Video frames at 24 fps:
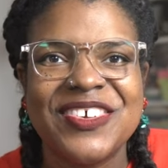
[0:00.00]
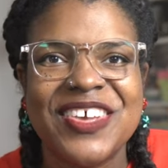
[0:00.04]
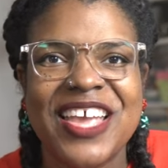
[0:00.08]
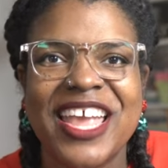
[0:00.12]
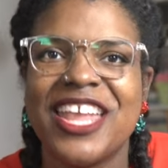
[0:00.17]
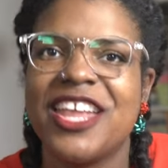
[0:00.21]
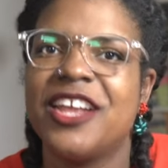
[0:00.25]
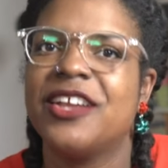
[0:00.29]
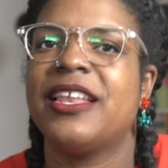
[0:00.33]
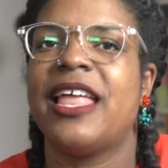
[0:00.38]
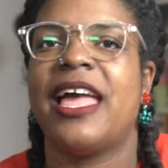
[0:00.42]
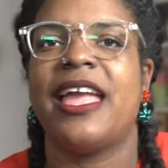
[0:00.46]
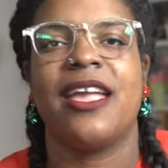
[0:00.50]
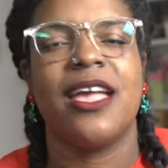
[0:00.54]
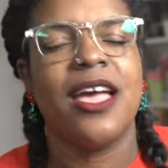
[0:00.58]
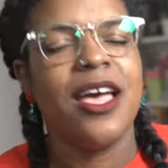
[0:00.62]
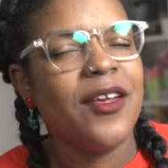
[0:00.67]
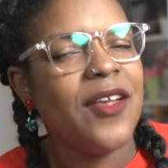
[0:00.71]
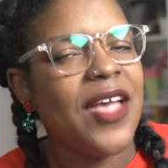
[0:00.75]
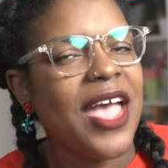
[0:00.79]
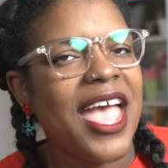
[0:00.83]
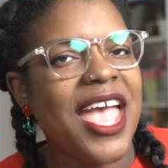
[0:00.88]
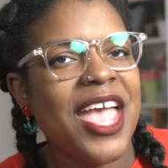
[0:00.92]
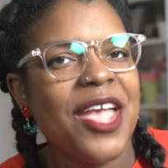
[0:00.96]
and you're like,
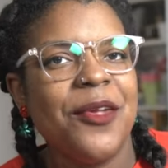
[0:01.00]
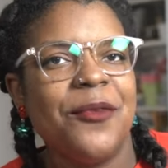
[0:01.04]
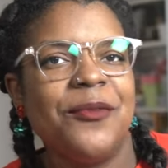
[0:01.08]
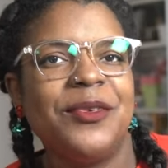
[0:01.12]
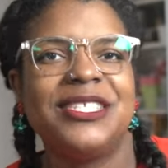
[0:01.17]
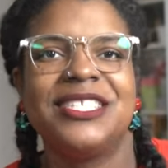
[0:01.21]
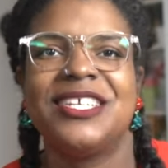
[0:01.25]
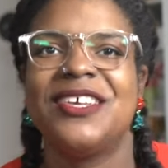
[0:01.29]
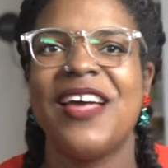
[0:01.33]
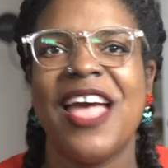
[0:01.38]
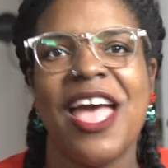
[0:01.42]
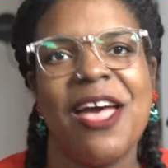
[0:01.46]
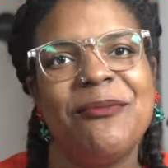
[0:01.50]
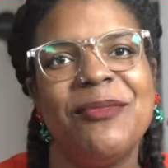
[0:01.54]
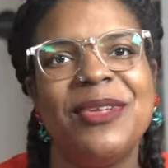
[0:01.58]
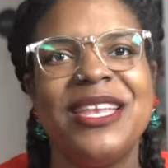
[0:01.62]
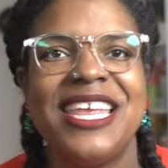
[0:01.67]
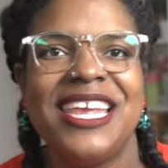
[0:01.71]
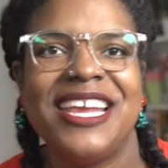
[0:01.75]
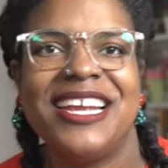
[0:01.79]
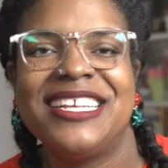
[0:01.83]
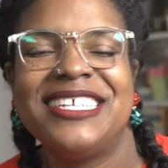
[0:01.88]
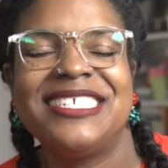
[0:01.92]
okay, what's gonna happen here?